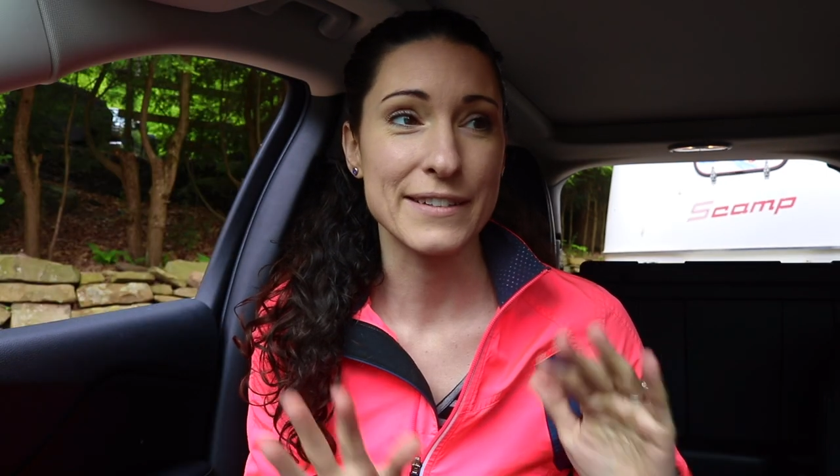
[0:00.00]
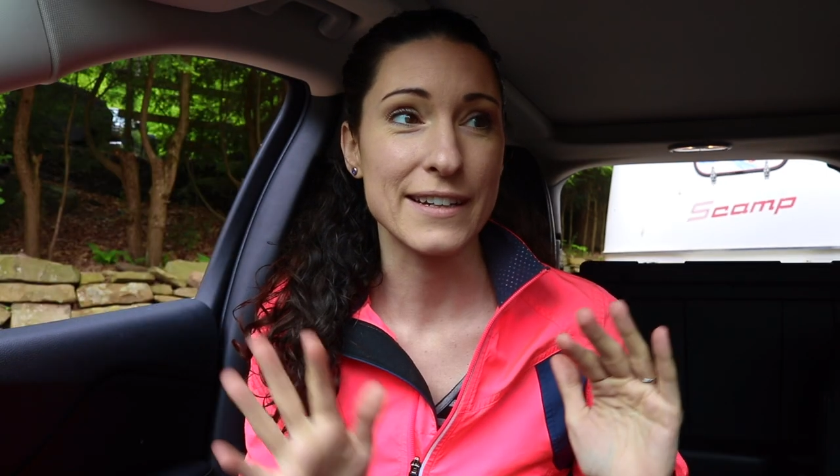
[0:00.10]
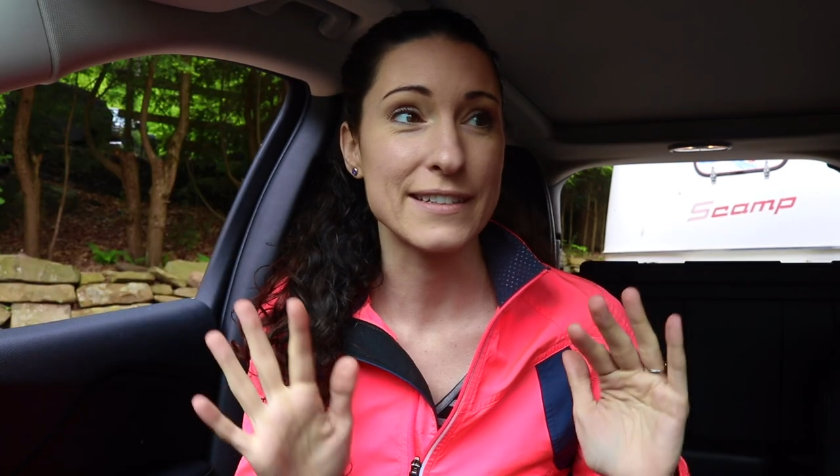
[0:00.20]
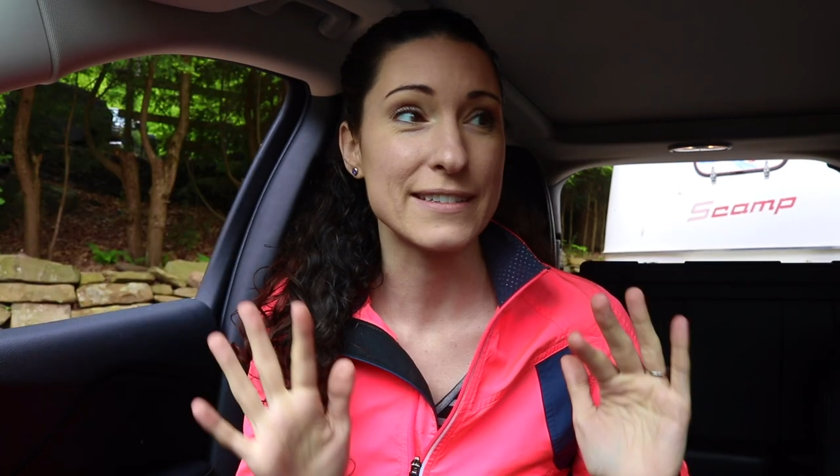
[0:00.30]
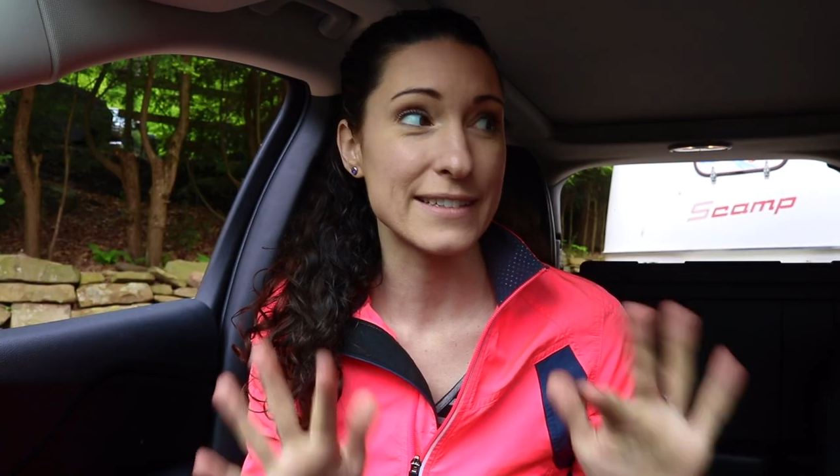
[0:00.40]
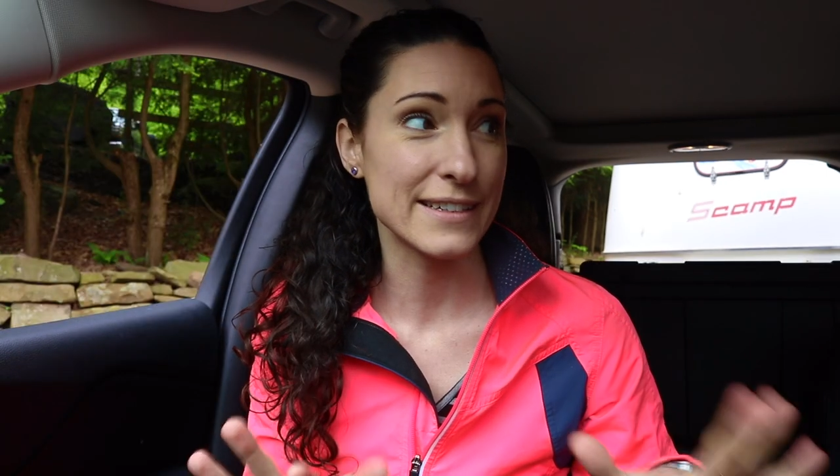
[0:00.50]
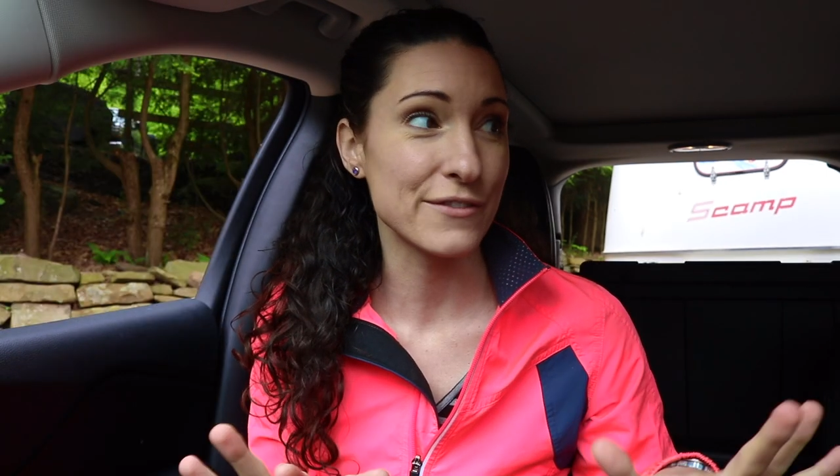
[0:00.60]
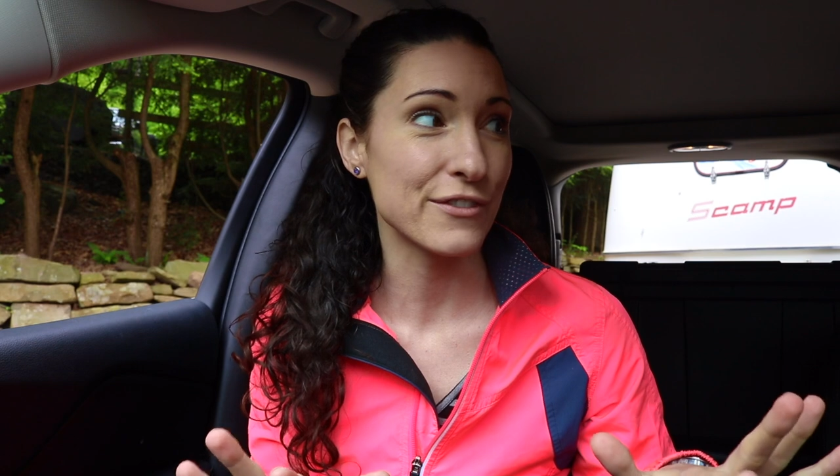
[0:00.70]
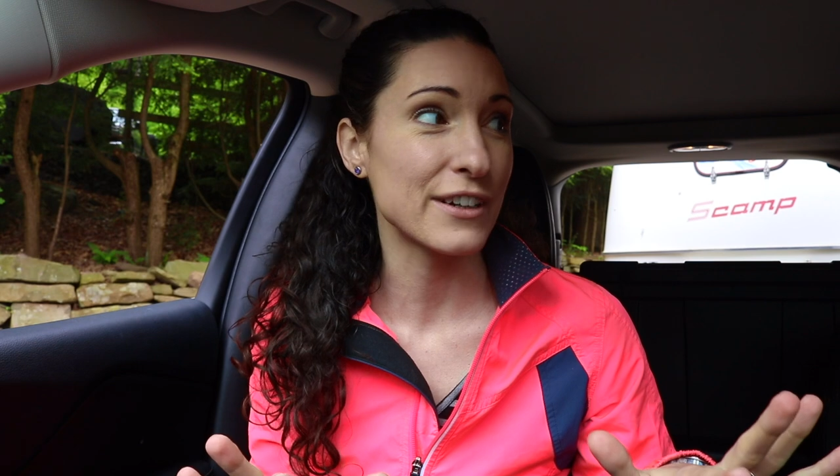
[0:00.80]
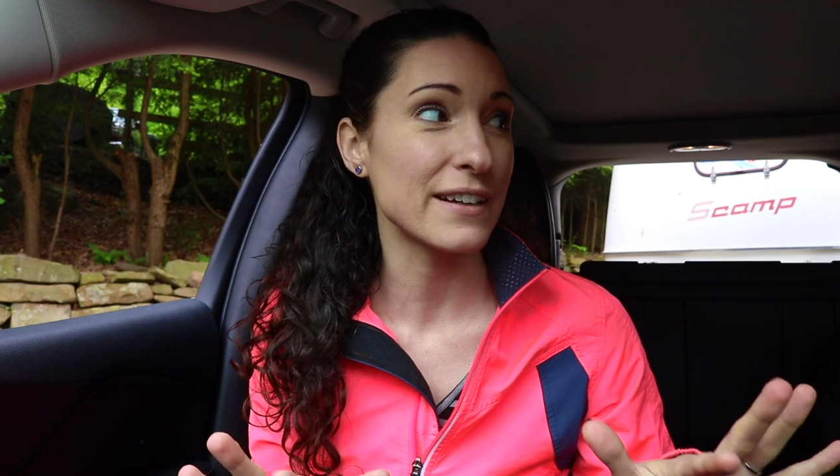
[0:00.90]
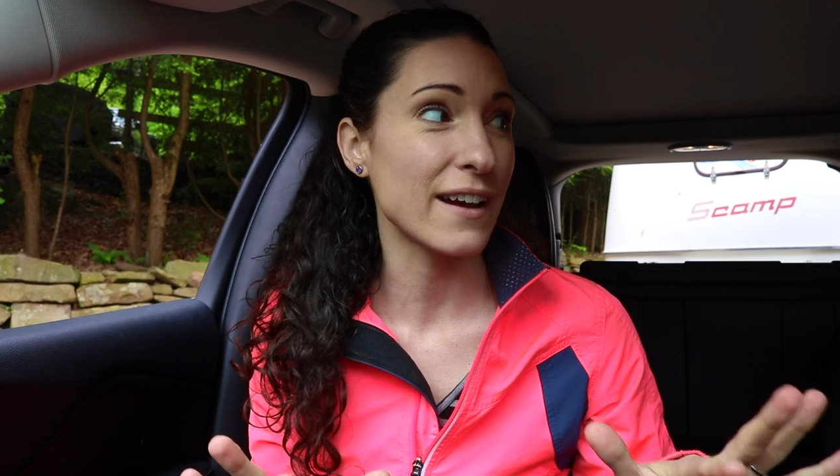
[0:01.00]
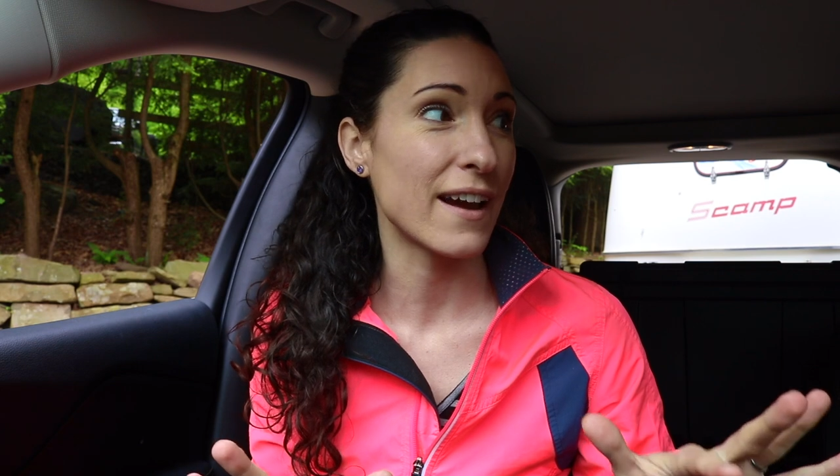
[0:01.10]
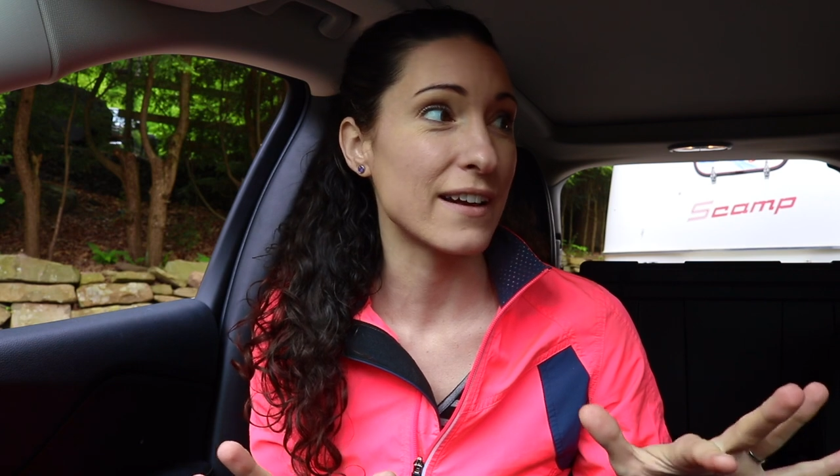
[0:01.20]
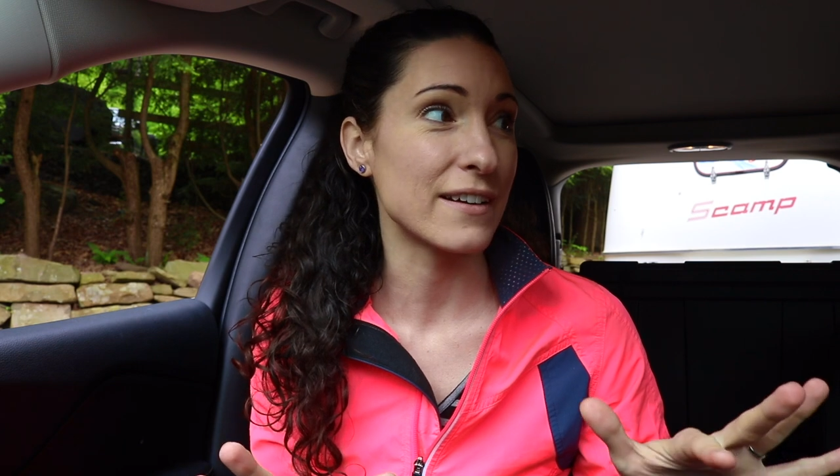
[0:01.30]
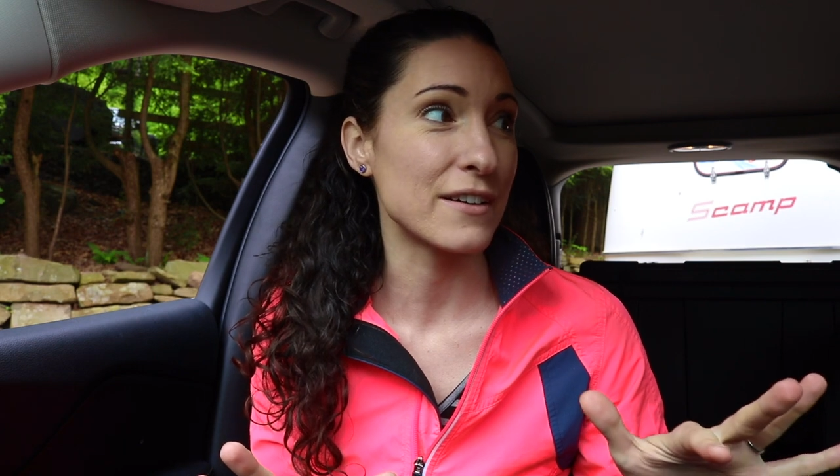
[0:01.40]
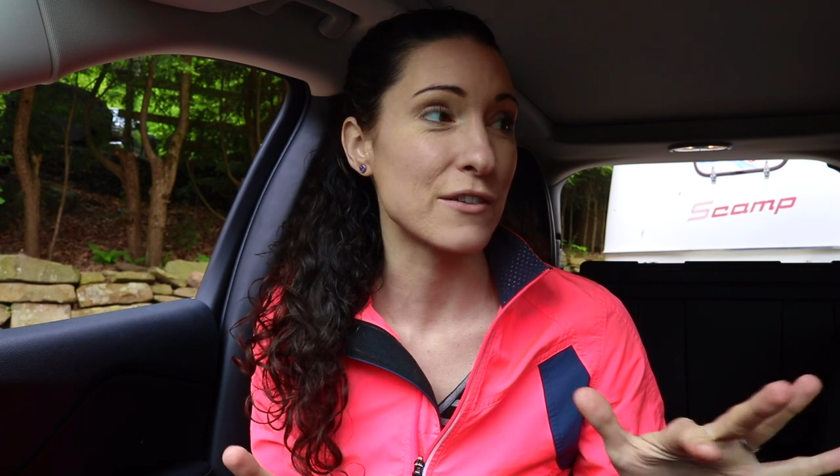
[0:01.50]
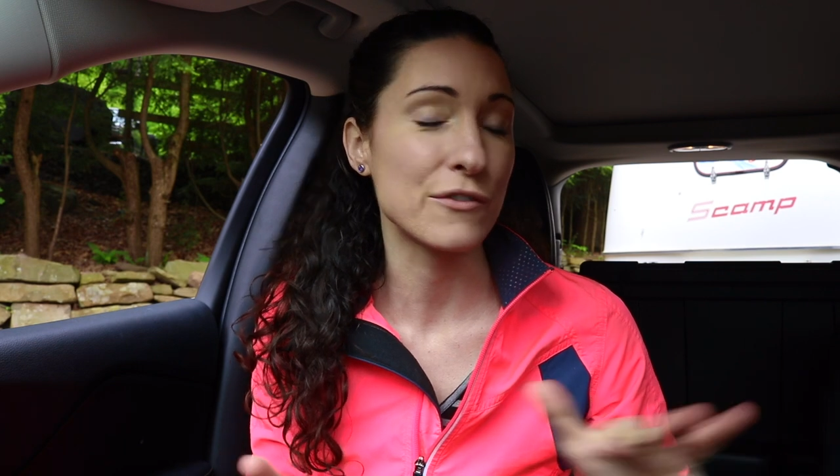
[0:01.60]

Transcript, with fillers: a different kind of